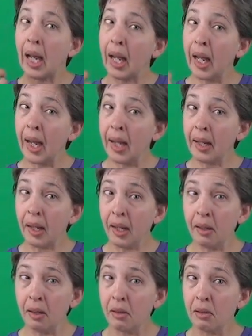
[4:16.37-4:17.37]

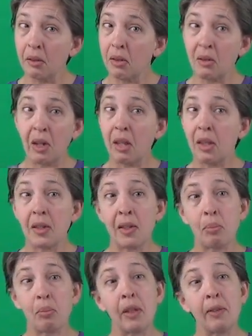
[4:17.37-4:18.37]
harder, say there's
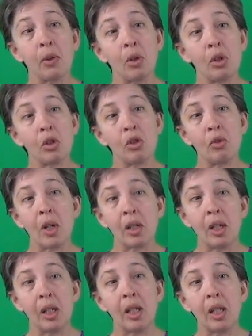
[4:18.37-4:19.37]
something very
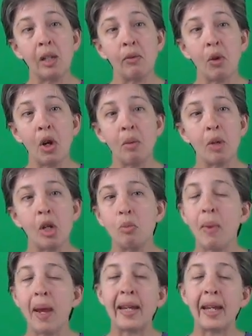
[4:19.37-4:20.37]
distracting in the environment,
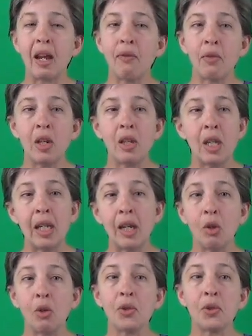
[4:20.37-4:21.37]
make everything
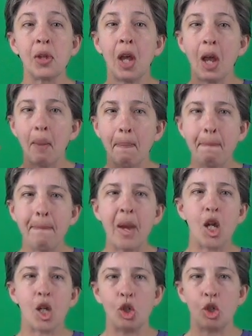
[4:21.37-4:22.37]
else
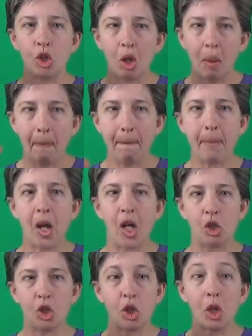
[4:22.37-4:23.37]
much,
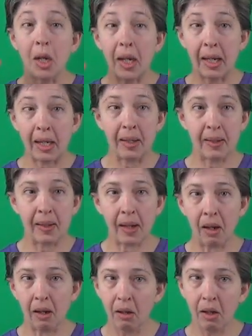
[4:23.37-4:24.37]
much
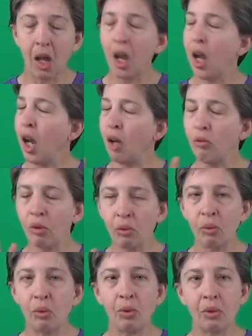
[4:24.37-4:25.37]
easier and
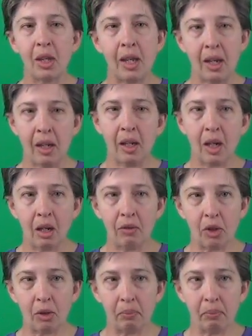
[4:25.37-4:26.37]
reward the heck out
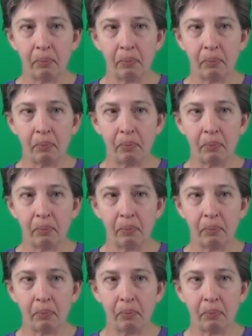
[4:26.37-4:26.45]
of it.